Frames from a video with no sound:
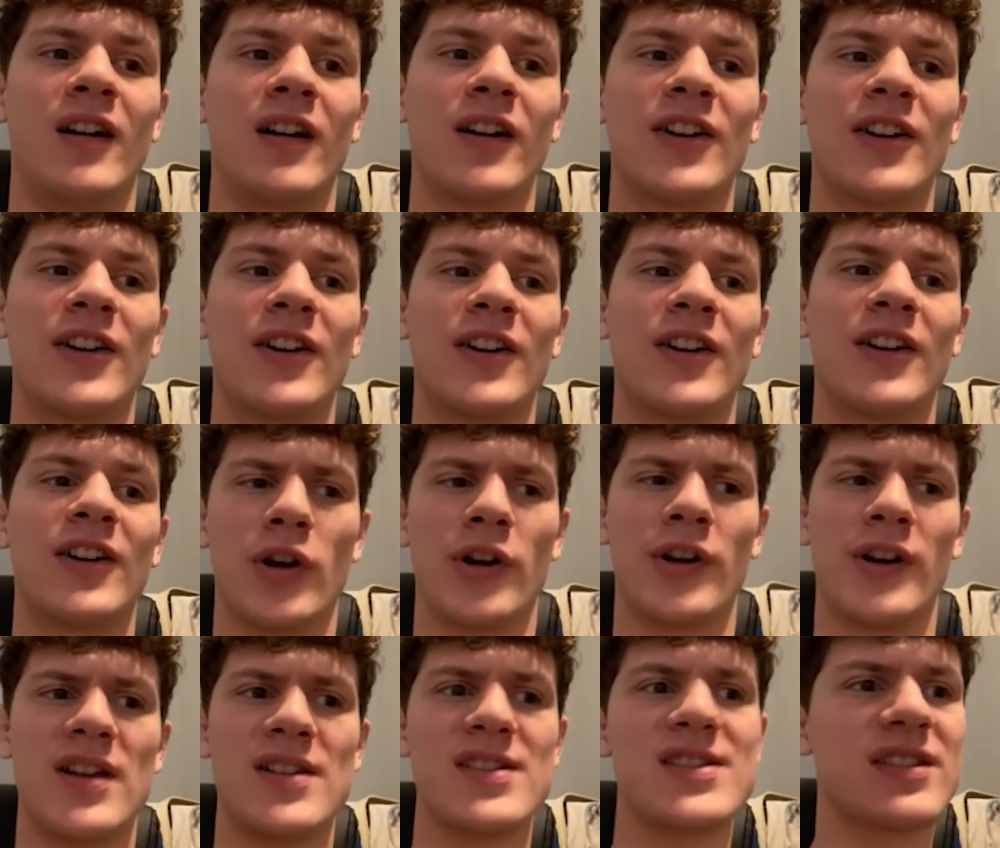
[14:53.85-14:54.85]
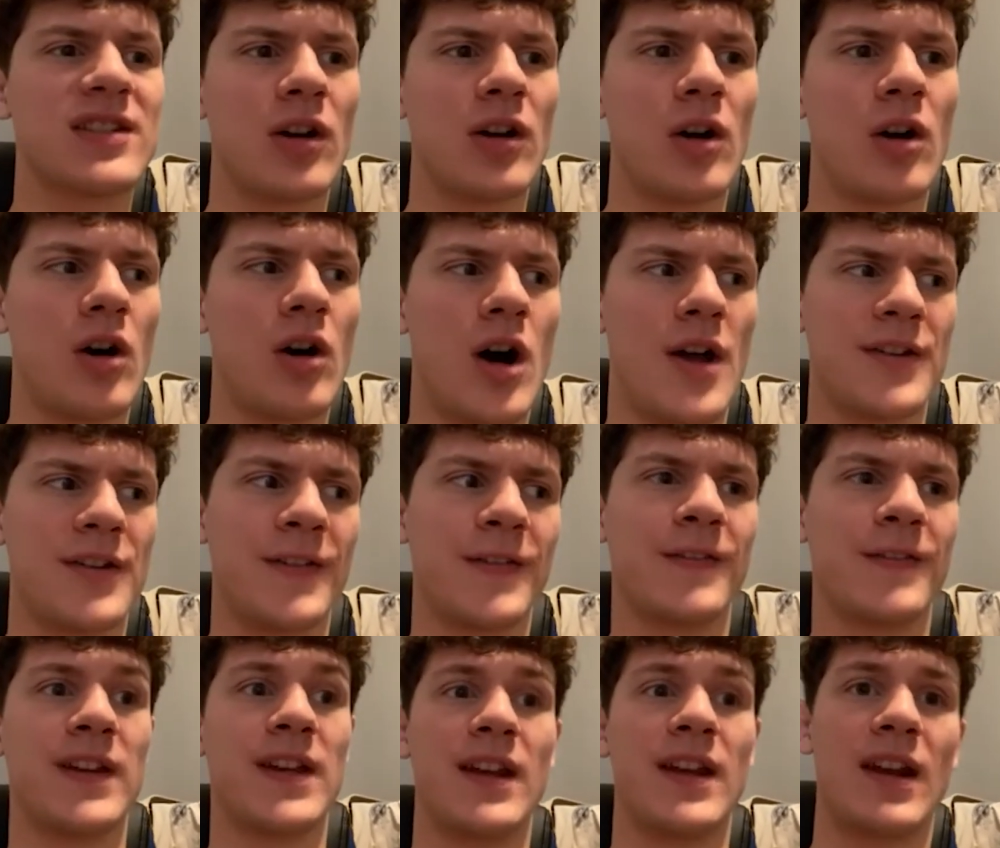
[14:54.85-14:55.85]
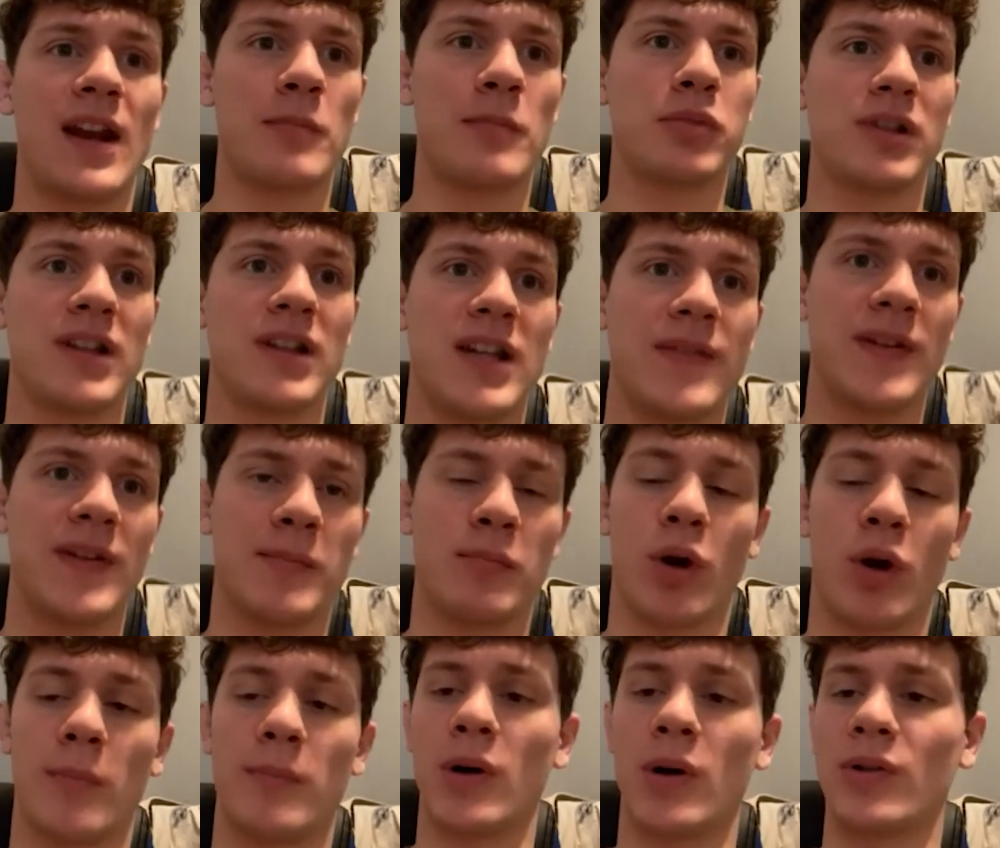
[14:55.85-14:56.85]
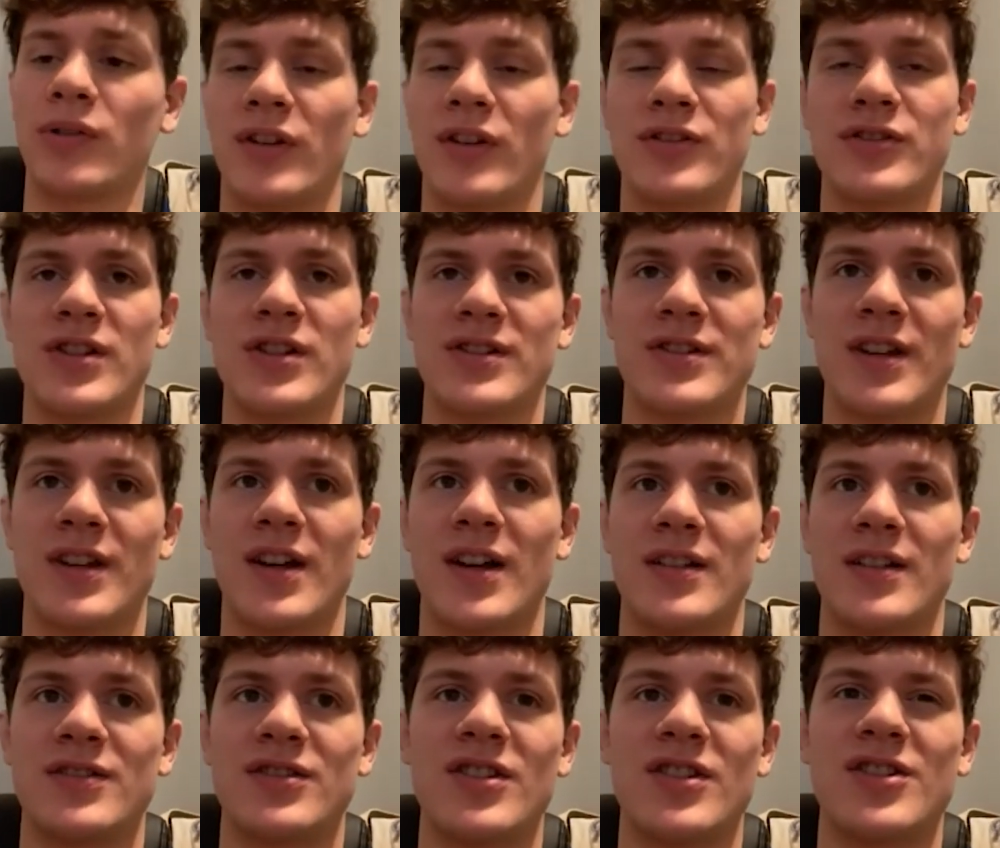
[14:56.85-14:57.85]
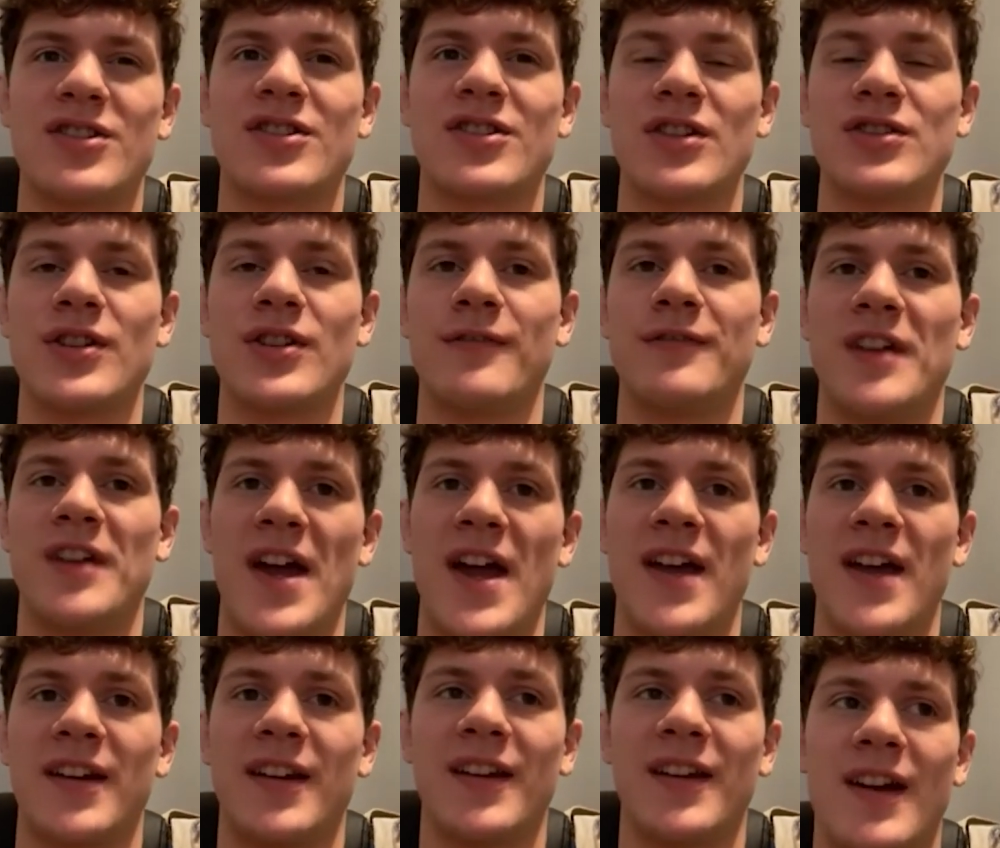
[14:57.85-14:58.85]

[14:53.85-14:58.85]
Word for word: because Topuria is still undefeated, I believe, and Barboza is just a just such a vet.